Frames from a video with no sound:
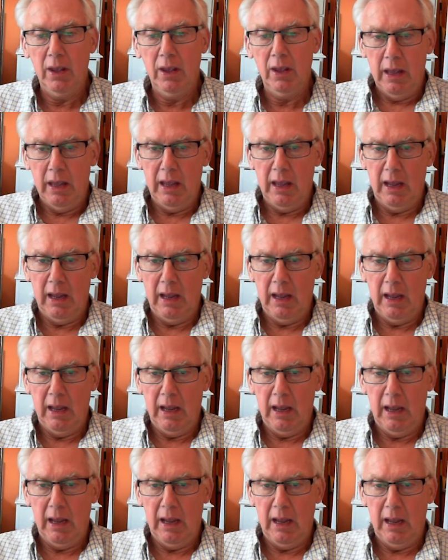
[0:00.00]
And
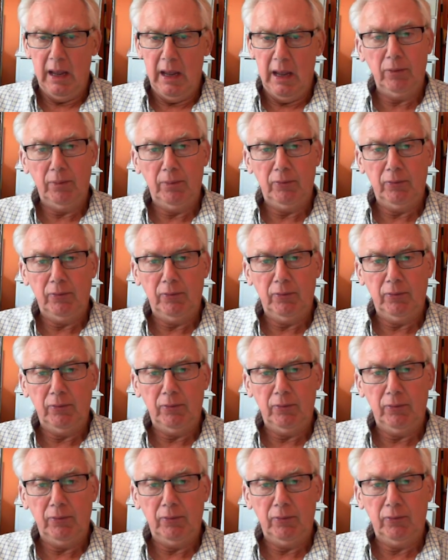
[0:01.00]
I wanted to talk
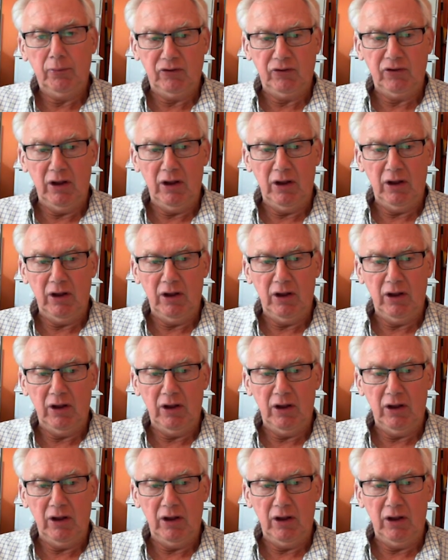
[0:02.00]
about